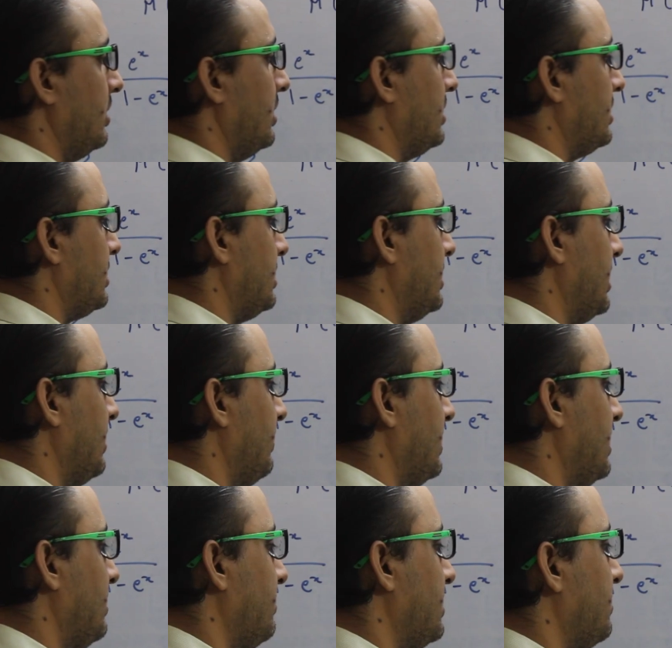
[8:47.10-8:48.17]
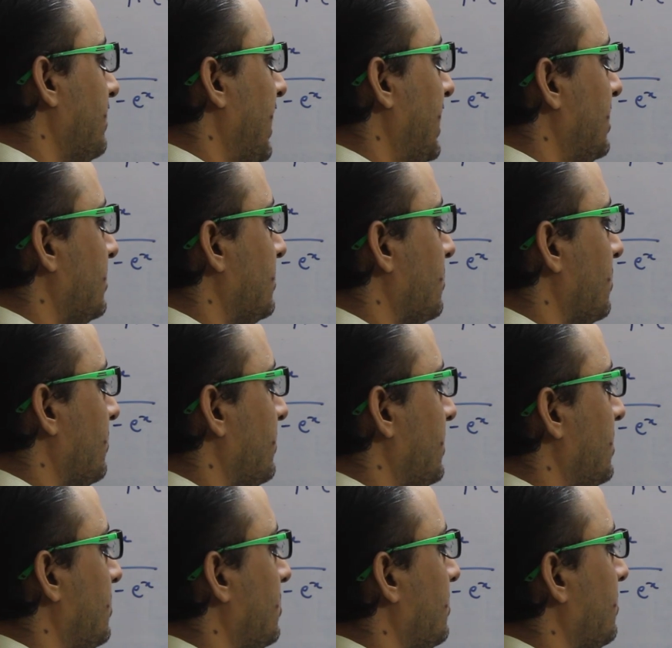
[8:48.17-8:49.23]
its derivative is minus of
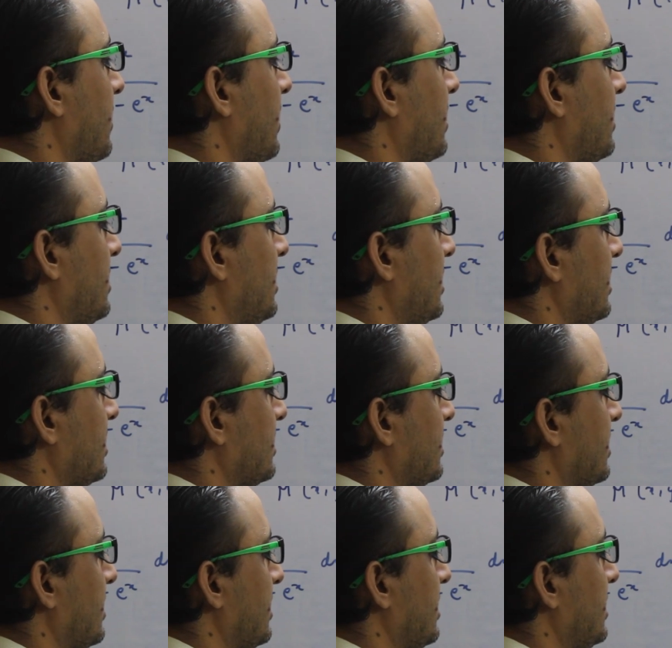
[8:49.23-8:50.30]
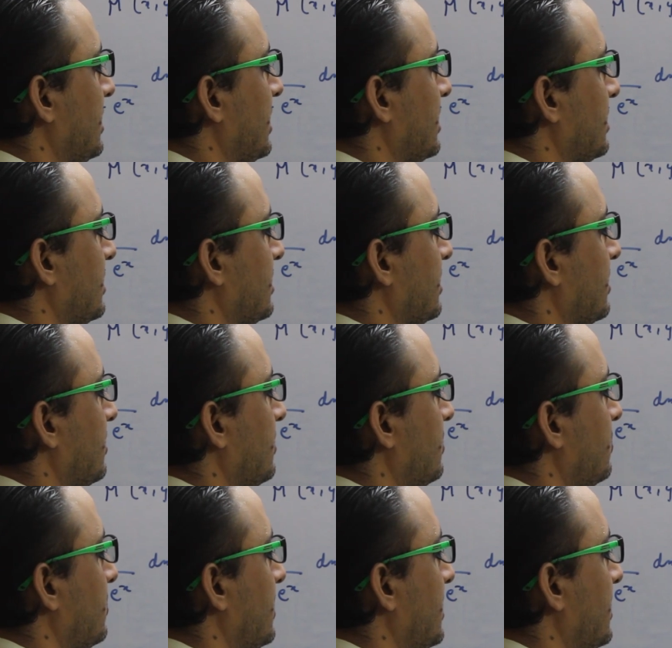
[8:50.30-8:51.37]
e to the power ex dx is equal
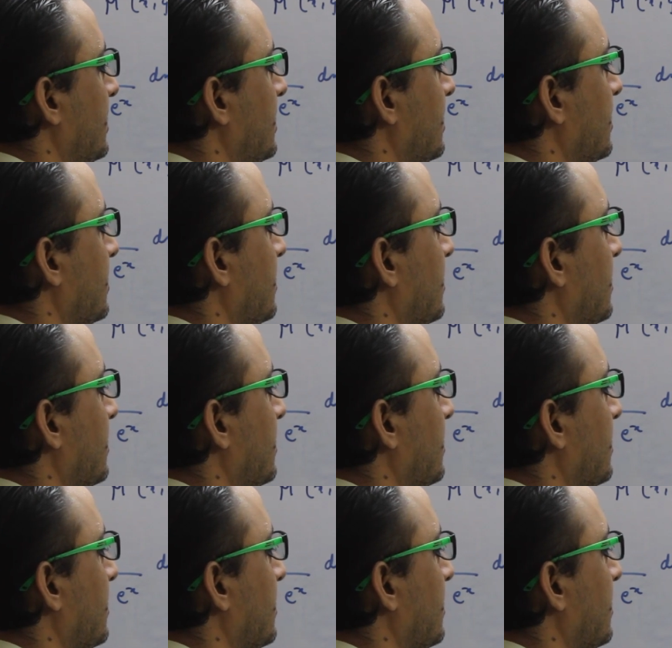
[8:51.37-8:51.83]
to dt.